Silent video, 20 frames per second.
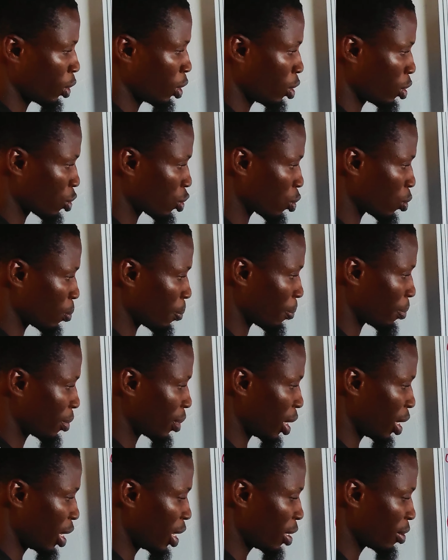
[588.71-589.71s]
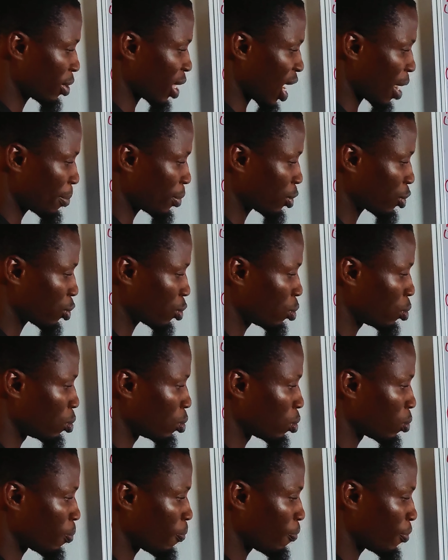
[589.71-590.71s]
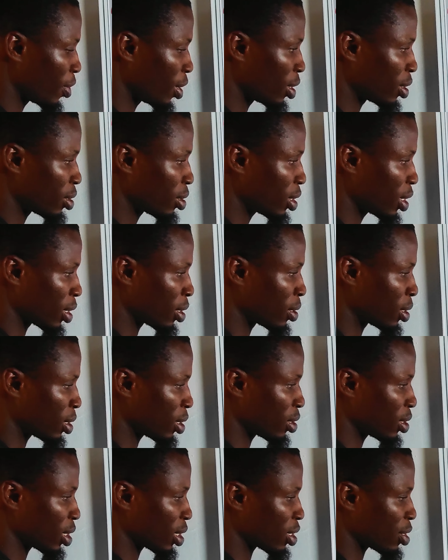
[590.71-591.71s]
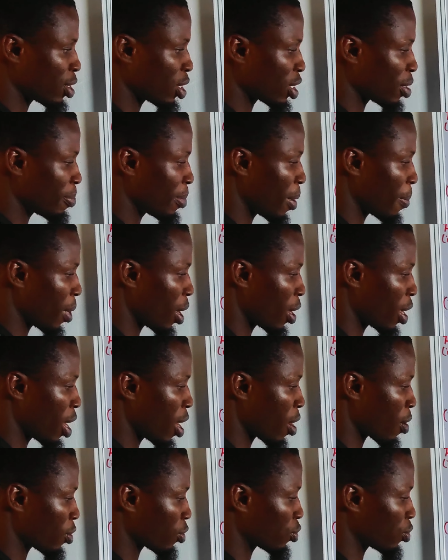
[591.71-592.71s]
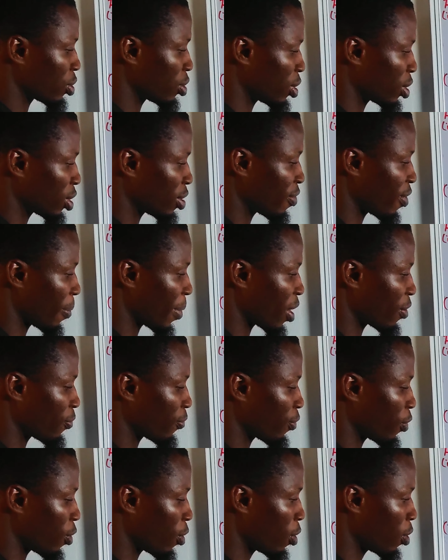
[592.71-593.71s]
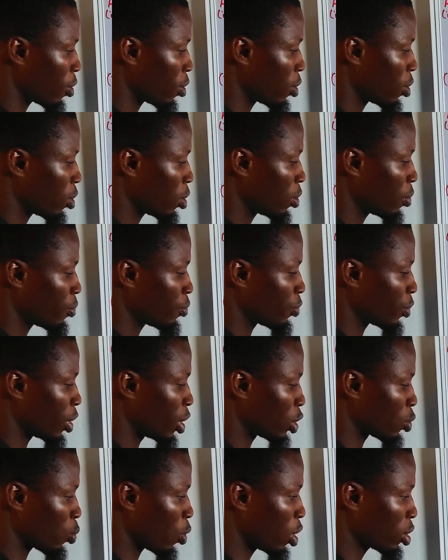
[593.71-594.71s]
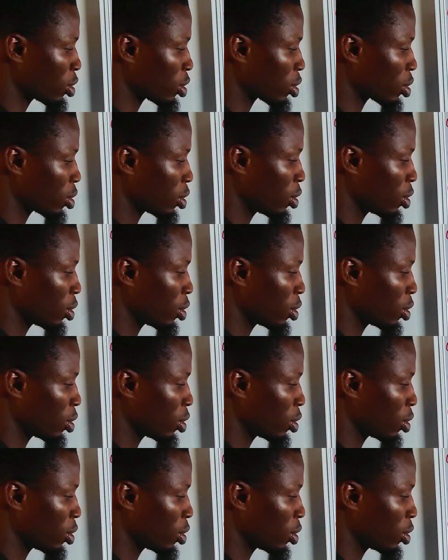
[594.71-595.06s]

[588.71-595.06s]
So 3 times 2 is 6. 6 is not a member here, so 6 divided by 4 is what?